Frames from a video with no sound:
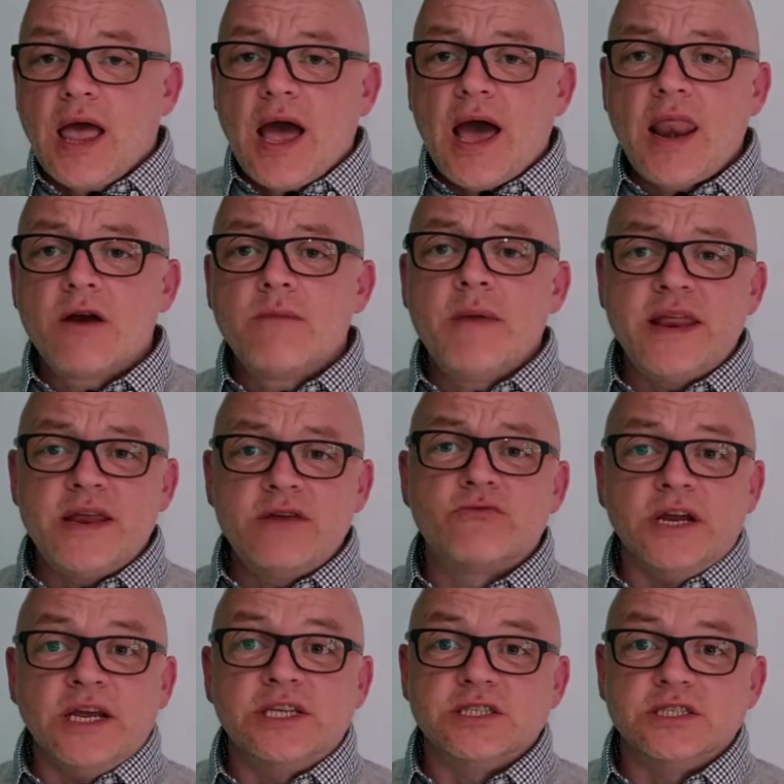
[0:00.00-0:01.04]
And there are many
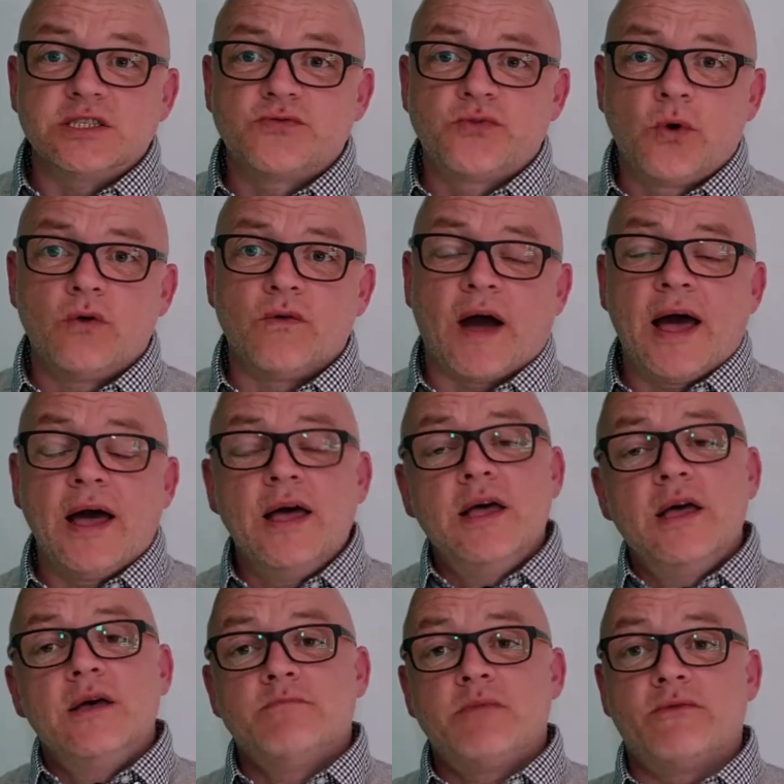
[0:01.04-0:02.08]
reasons for that,
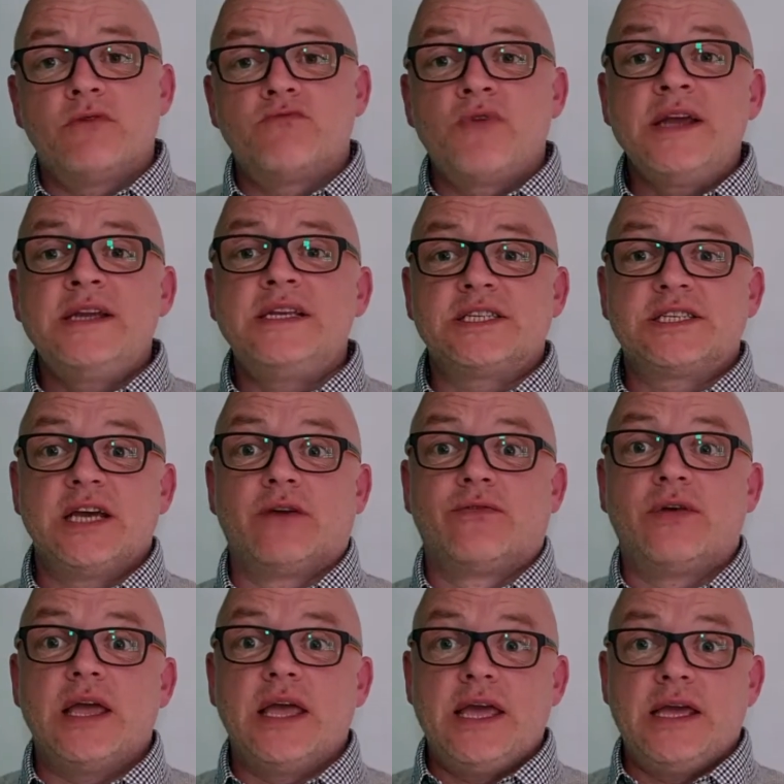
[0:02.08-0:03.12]
but the rate
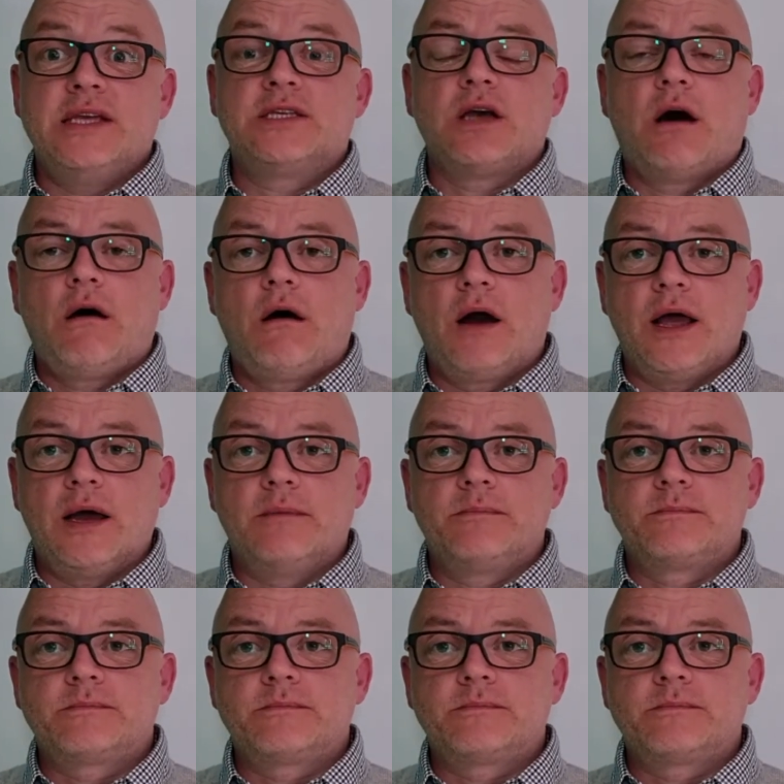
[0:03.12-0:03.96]
itself is higher.